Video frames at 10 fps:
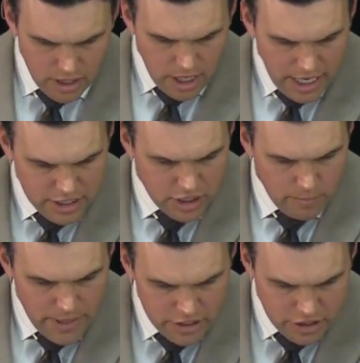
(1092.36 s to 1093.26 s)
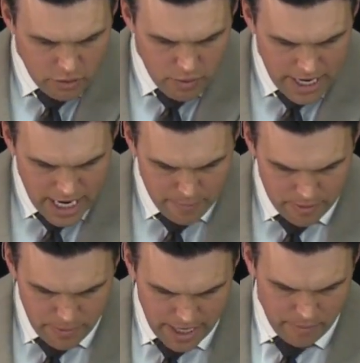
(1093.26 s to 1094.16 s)
I shall mention Rahab
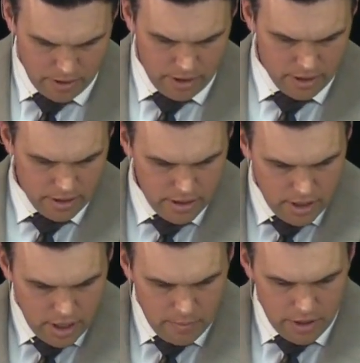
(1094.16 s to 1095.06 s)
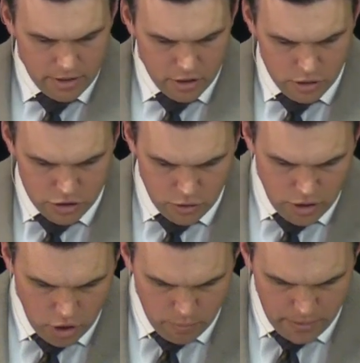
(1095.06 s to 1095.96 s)
and Babylon among those who
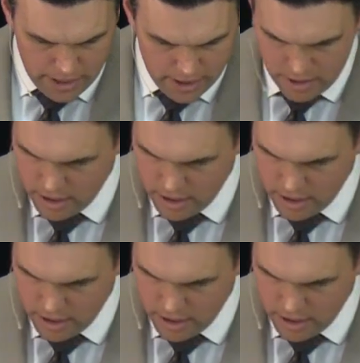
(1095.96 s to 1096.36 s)
know me,